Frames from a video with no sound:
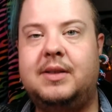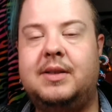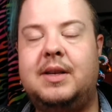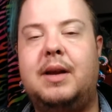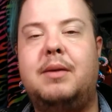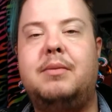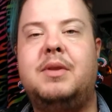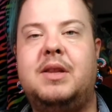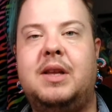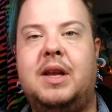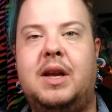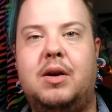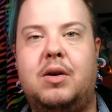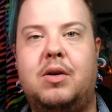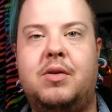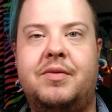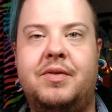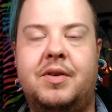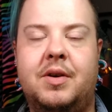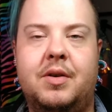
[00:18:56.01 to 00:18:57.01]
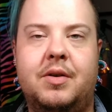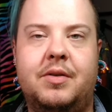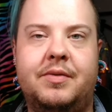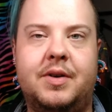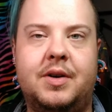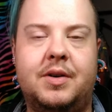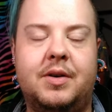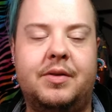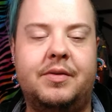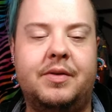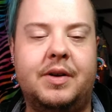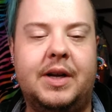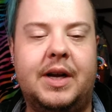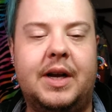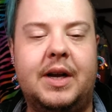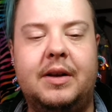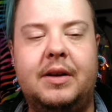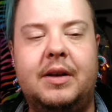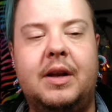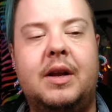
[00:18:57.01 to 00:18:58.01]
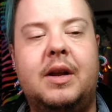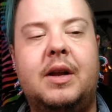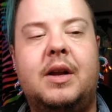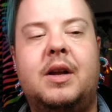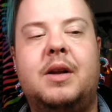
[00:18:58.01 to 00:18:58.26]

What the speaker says: the same thing over and over and over again